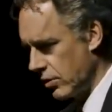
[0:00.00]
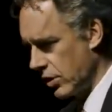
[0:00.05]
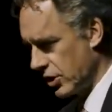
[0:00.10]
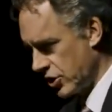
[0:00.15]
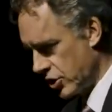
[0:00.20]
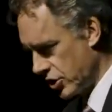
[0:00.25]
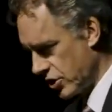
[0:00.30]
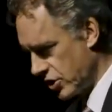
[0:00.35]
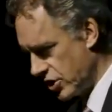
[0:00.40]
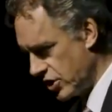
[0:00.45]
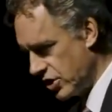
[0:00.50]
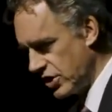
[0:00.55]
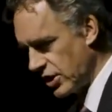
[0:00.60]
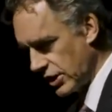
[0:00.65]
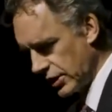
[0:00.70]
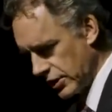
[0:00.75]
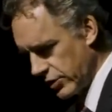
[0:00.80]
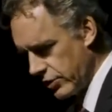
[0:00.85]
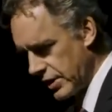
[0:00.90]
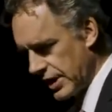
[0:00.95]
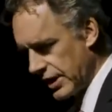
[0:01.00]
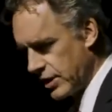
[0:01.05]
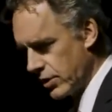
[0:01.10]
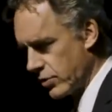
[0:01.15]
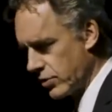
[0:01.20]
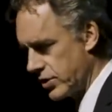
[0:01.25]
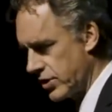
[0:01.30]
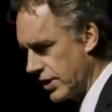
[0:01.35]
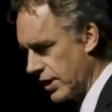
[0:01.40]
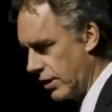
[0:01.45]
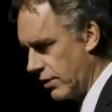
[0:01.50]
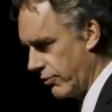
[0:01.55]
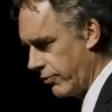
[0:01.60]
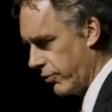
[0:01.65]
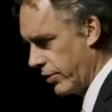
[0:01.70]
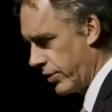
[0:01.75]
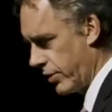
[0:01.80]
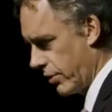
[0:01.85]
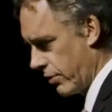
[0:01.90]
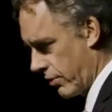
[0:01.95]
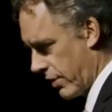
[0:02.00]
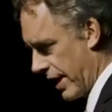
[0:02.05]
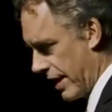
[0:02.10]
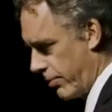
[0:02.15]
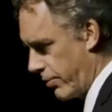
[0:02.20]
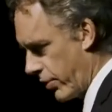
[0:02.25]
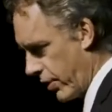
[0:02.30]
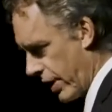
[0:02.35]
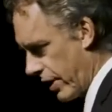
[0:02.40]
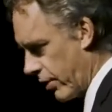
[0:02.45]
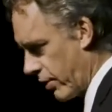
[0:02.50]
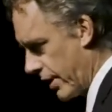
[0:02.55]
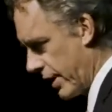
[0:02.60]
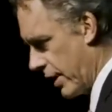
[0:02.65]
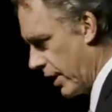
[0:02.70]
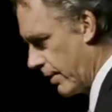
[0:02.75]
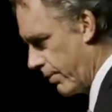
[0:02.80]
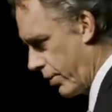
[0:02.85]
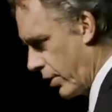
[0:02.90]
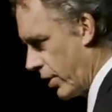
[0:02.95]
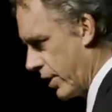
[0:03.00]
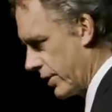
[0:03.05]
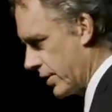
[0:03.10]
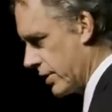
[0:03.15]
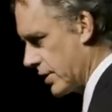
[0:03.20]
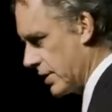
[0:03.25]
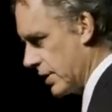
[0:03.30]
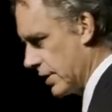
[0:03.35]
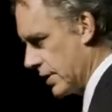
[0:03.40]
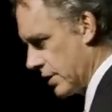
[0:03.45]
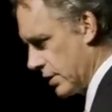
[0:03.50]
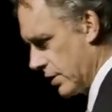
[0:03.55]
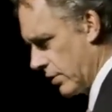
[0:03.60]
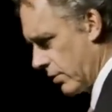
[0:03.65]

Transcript: not just deluding yourself with your a priori hypotheses,